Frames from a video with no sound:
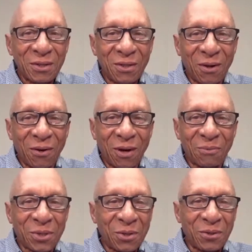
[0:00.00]

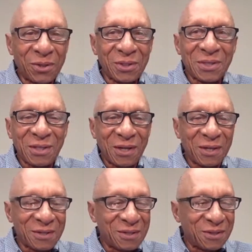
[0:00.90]
I'm curious
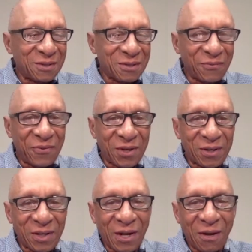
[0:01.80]
to
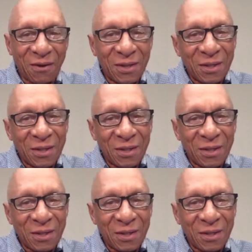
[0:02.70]
figure that out.